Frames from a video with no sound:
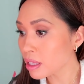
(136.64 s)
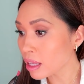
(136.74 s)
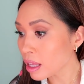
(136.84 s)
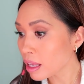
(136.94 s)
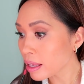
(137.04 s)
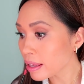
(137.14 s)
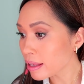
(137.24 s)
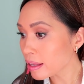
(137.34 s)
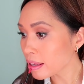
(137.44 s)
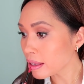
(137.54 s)

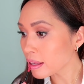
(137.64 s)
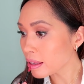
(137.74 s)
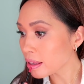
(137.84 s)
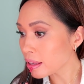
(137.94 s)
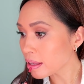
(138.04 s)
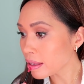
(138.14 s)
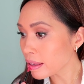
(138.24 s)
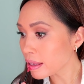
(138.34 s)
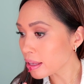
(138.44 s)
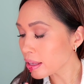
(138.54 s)

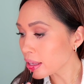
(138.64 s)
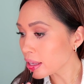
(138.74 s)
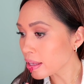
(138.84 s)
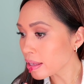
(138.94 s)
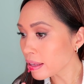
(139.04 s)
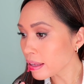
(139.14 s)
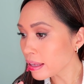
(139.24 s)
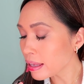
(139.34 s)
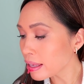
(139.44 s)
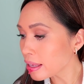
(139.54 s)

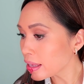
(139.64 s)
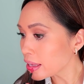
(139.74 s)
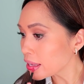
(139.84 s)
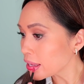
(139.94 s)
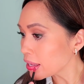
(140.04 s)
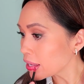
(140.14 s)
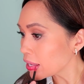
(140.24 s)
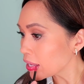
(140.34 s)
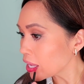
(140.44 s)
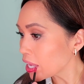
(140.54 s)

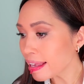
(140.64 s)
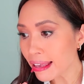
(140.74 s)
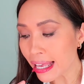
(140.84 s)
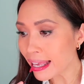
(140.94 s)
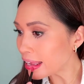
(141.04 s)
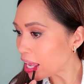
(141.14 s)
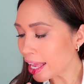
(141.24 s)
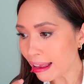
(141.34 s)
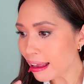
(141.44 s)
(silence)